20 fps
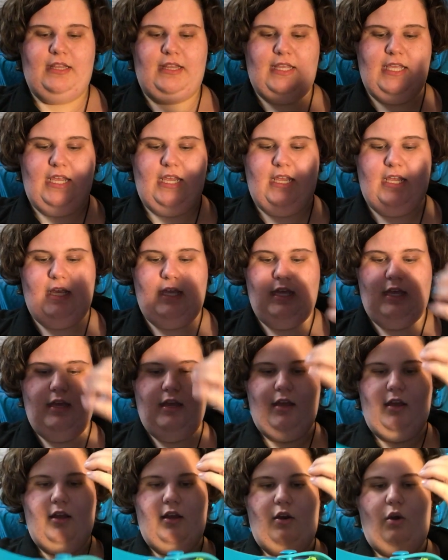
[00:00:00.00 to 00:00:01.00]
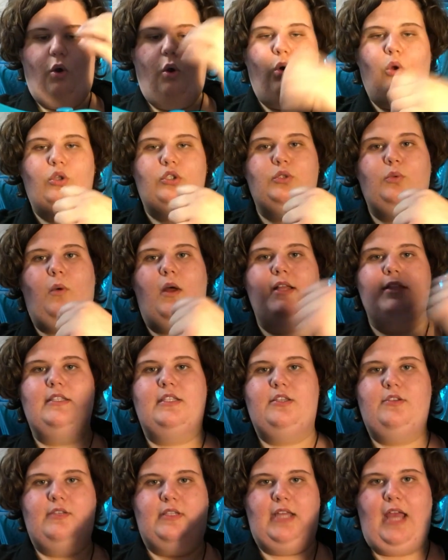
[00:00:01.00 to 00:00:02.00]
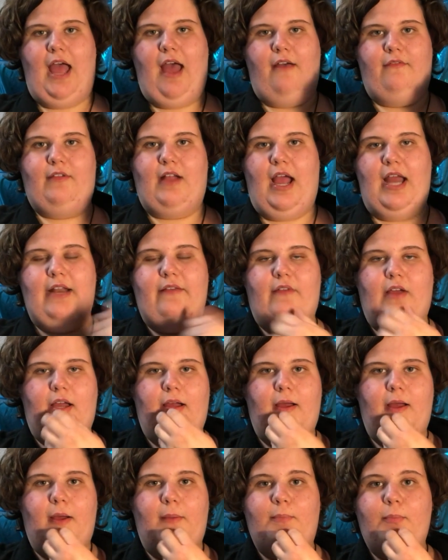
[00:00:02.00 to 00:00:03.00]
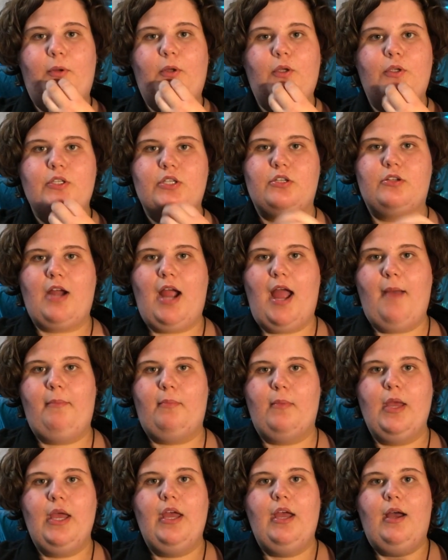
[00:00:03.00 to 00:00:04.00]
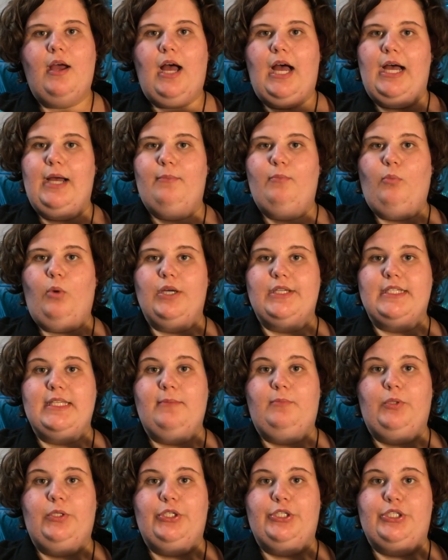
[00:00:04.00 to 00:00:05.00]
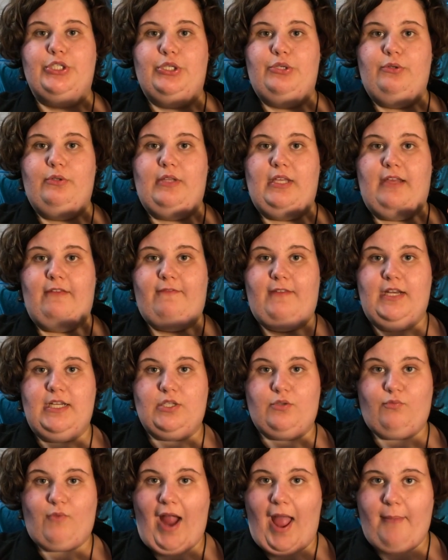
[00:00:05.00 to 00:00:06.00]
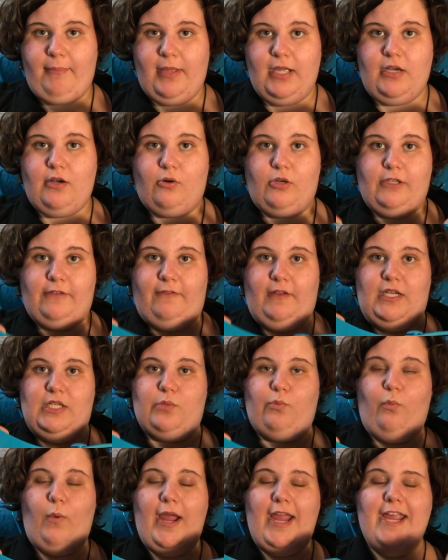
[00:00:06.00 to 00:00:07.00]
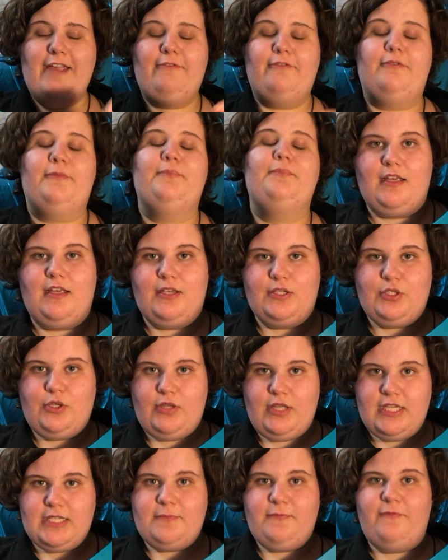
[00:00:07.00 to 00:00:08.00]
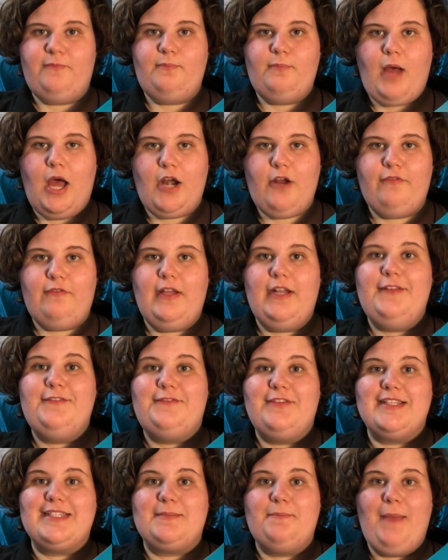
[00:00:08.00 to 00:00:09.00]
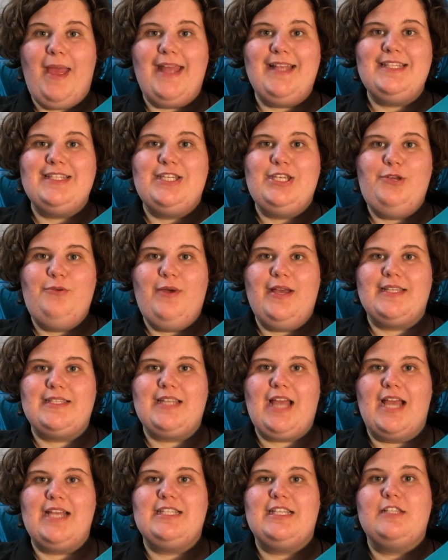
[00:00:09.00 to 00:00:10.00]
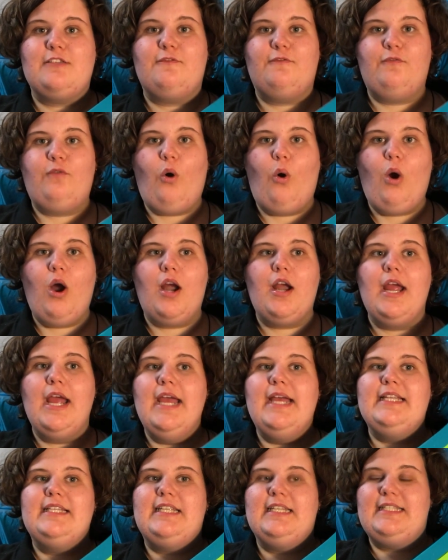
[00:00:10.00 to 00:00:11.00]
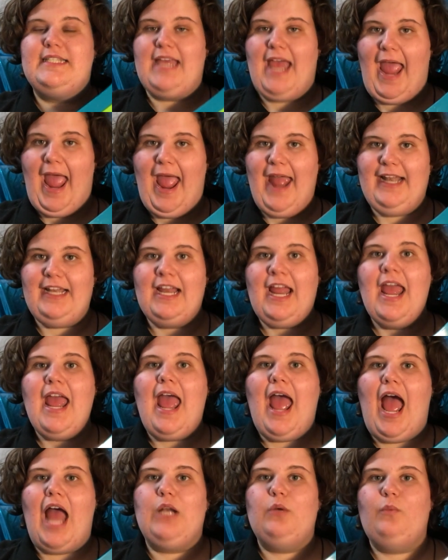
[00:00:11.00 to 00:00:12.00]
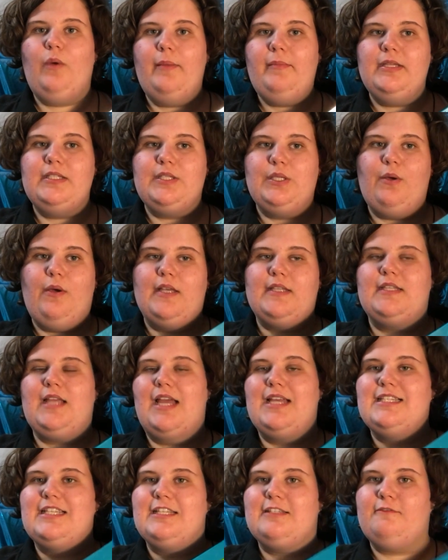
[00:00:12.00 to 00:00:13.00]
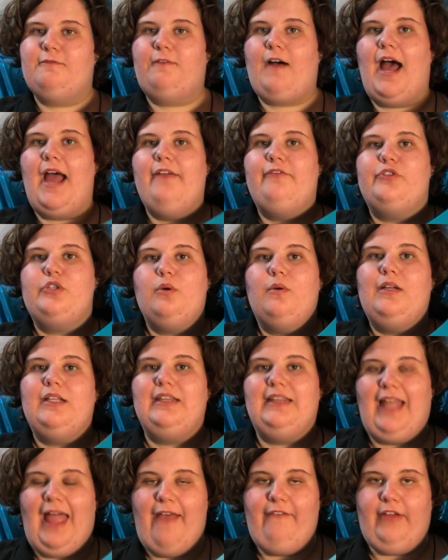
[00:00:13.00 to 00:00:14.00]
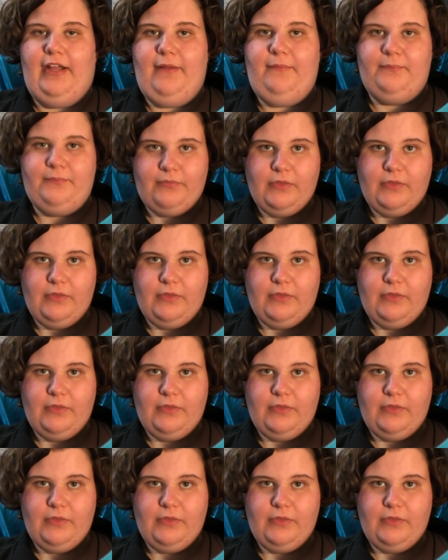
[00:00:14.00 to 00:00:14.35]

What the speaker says: The old ones used to have kind of a pull strap, more similar to the Finis Rapid or the Finis Wave. So this monofin fits men's US sizes 4 to 10 and women's US sizes 5 to 11.